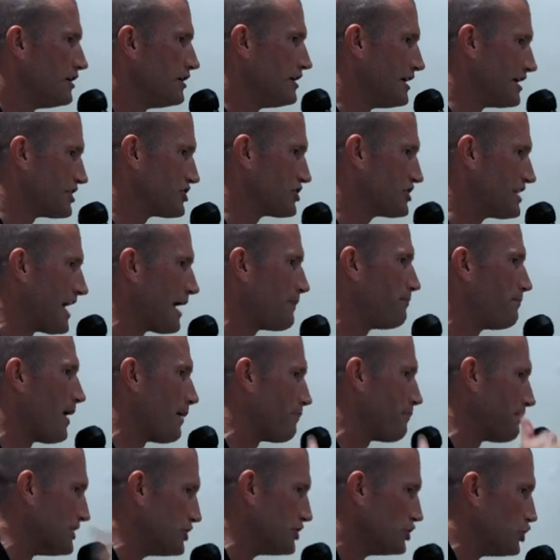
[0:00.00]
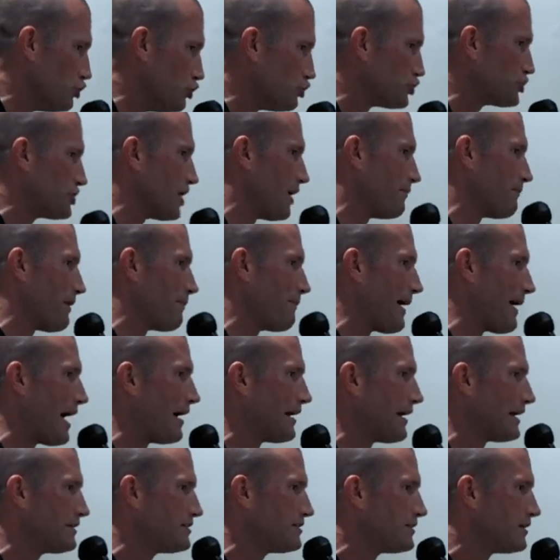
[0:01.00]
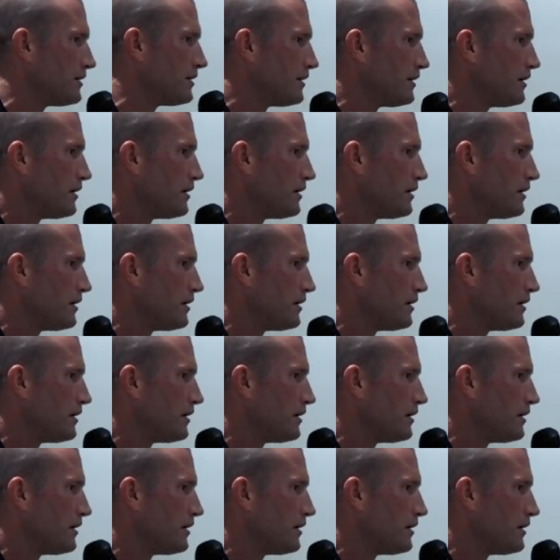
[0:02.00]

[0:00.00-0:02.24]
Do you step up and do something about it?